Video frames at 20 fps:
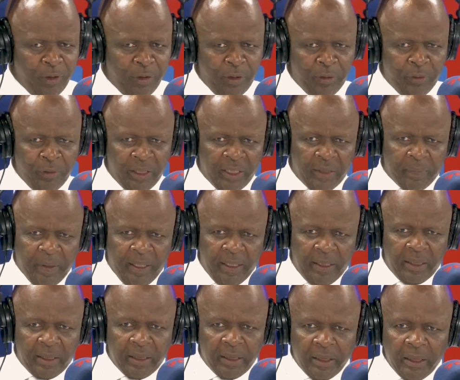billion was
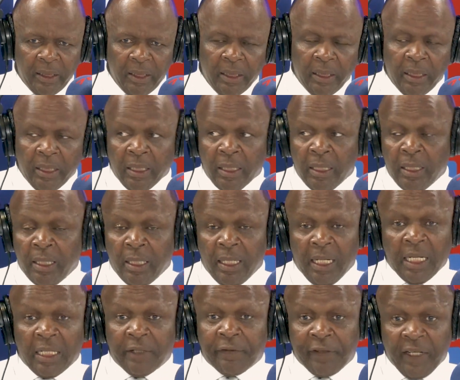spent.
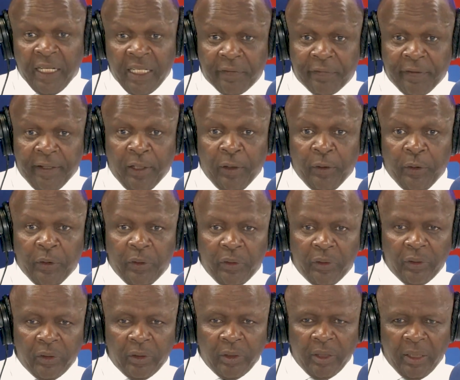At face
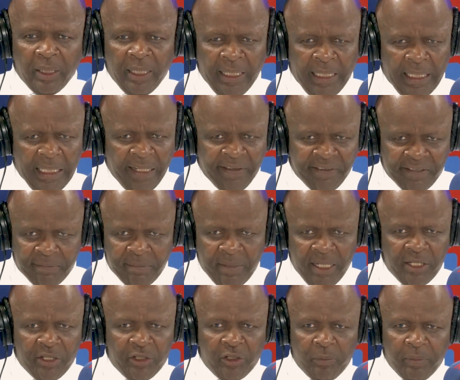value, it leaves
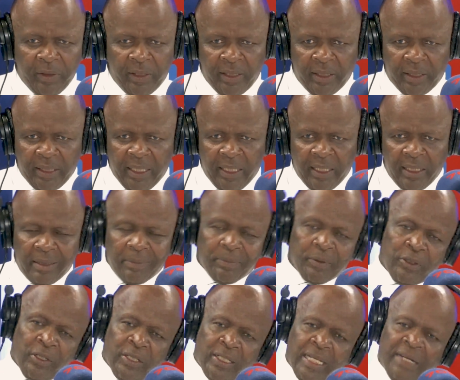much to be
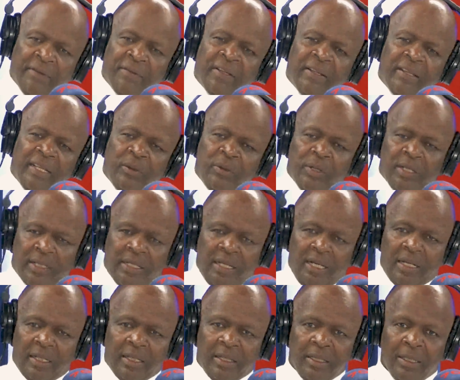desired because everything was
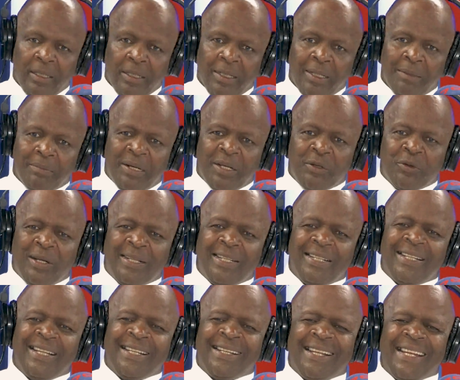done. But
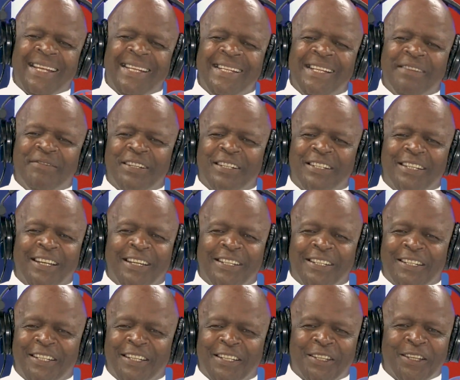what it does, it never
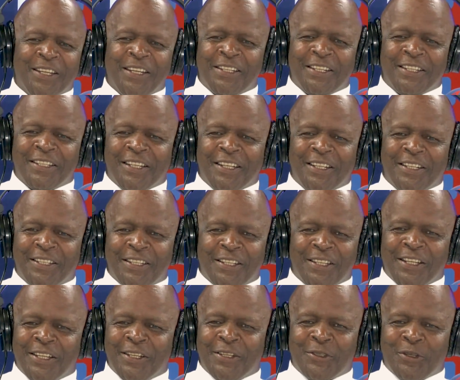changed. It is the
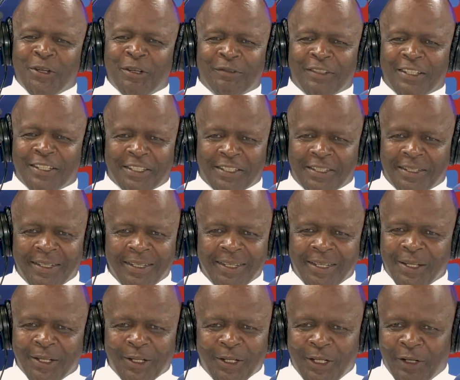insolvency
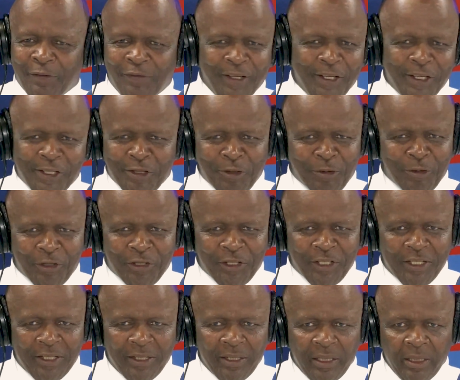of the
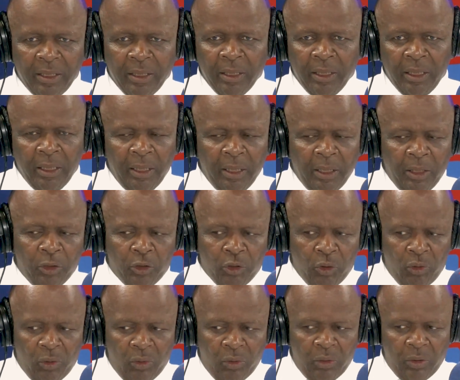institution.
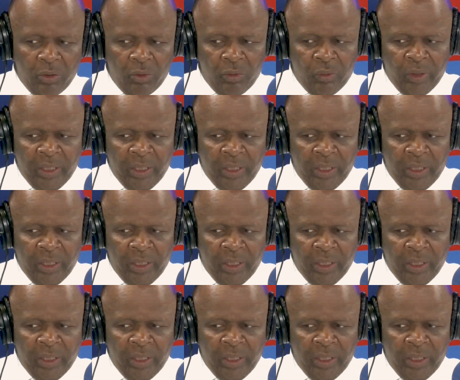So